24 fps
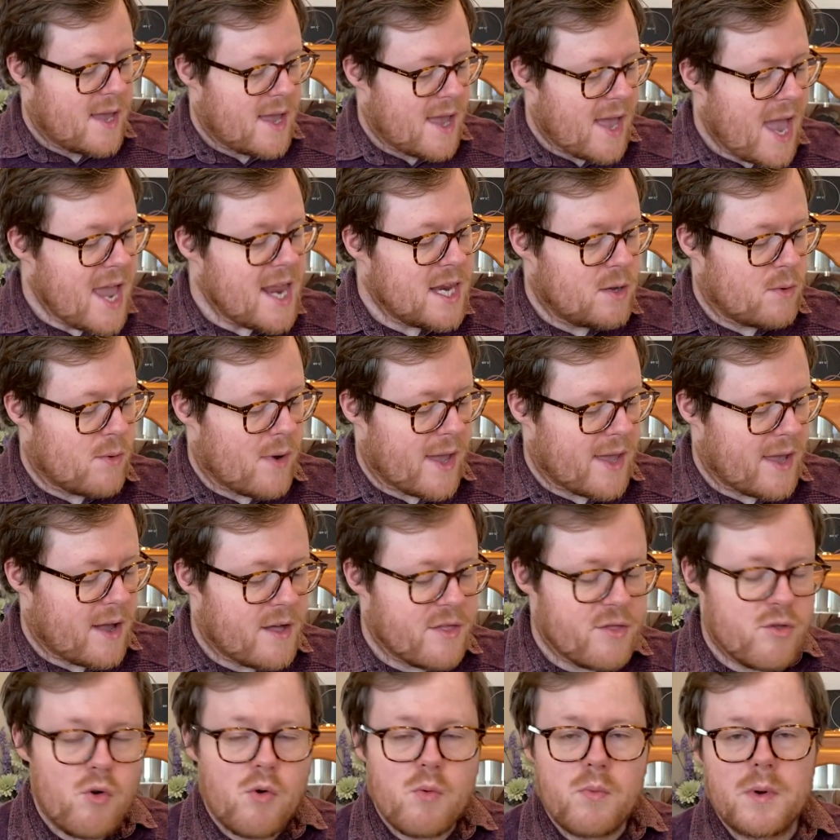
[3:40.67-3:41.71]
Anyway, I
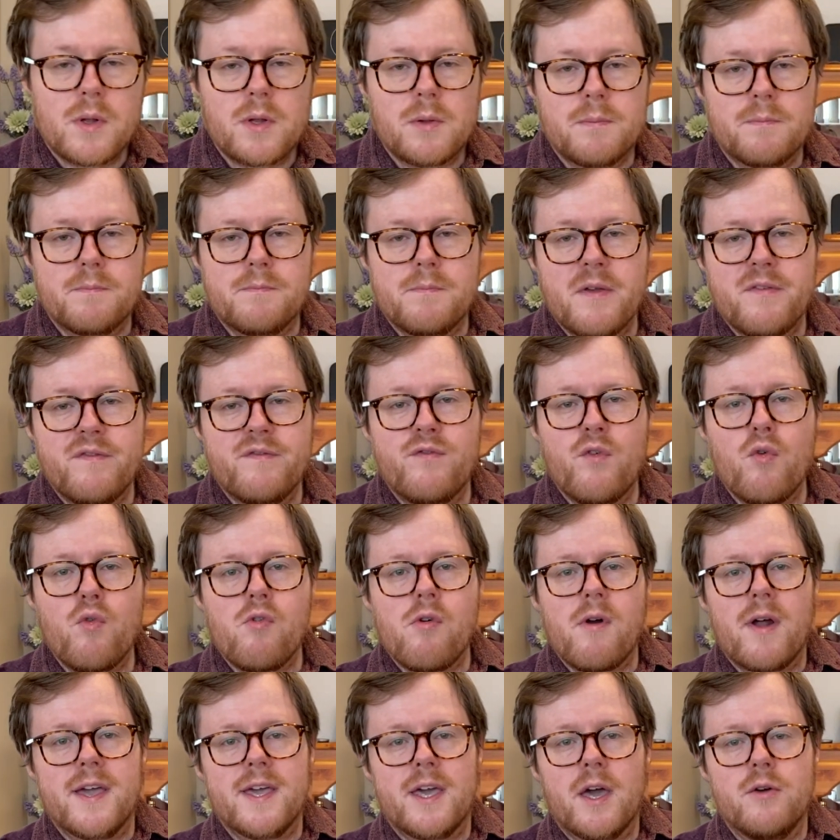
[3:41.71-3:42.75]
thought, well, before
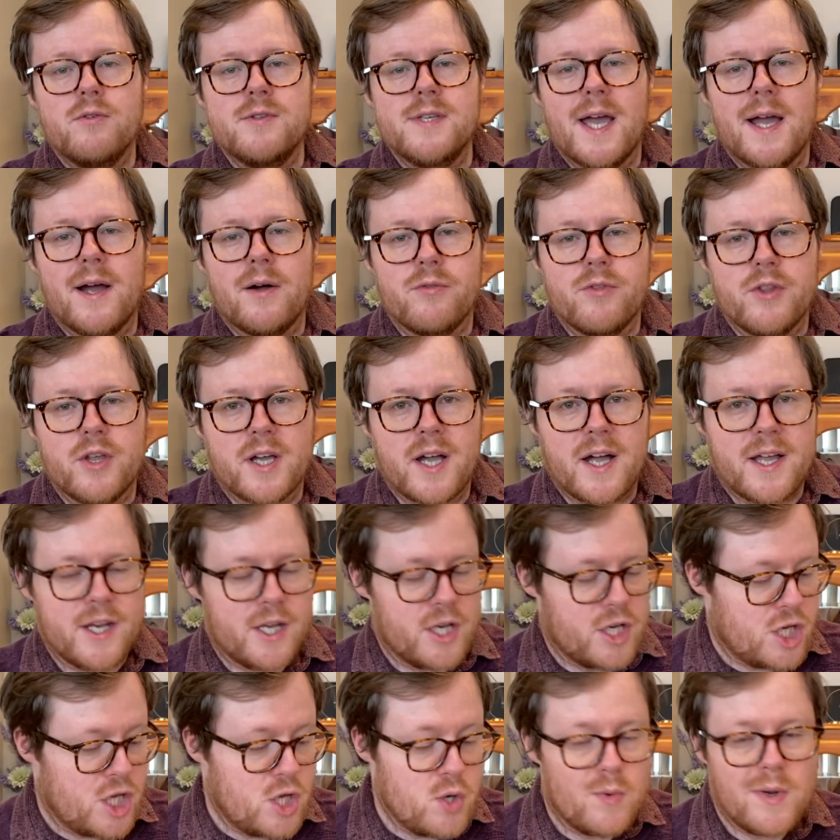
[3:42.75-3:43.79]
I go down the kind of
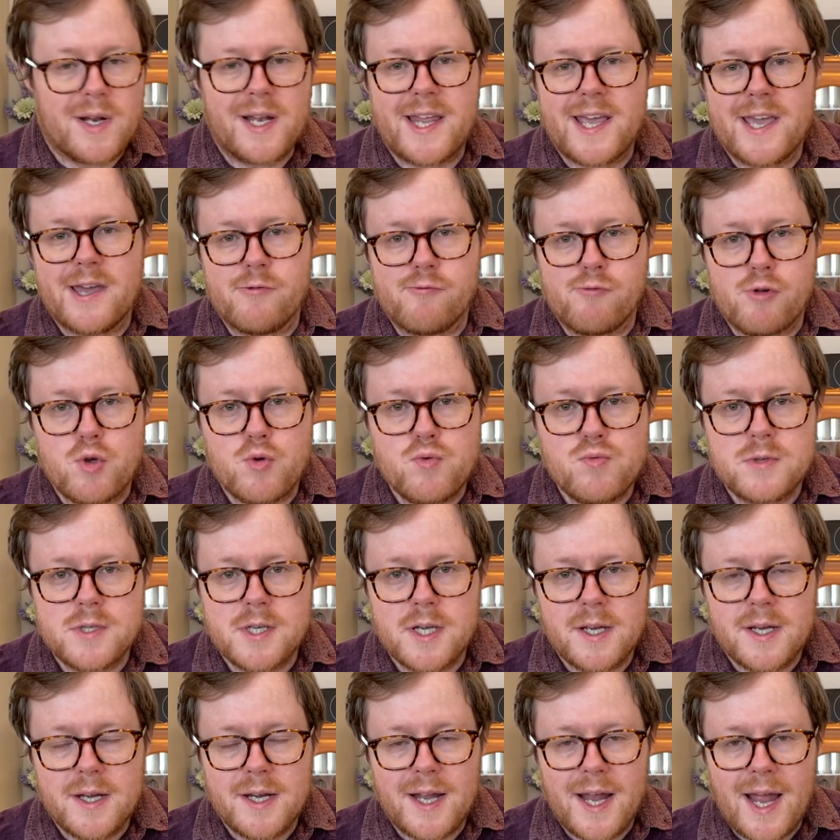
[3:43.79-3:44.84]
nuclear route
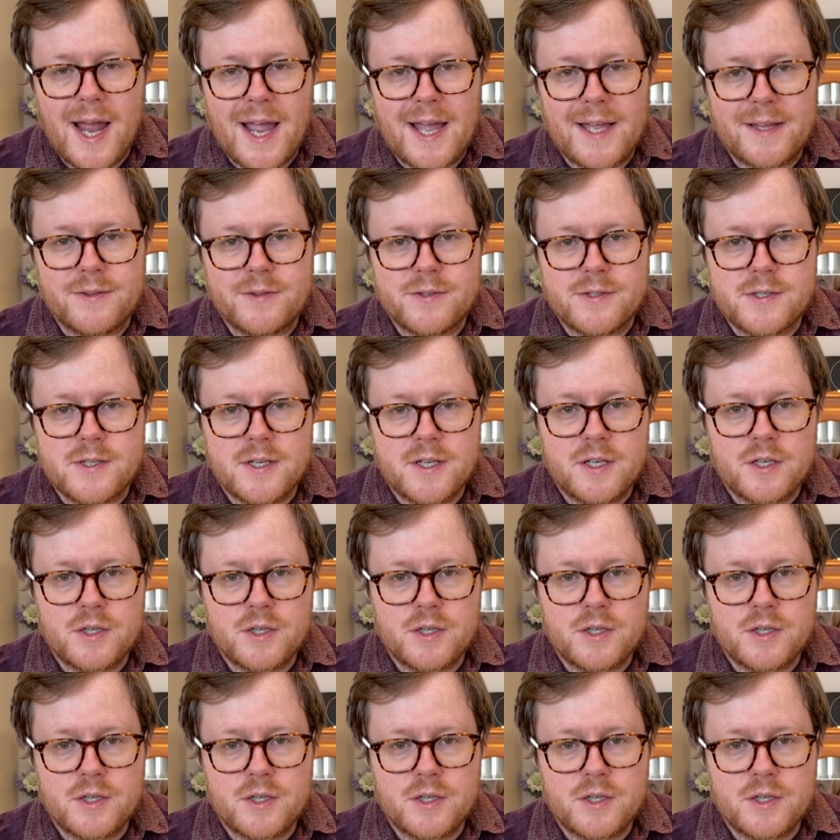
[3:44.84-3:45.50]
and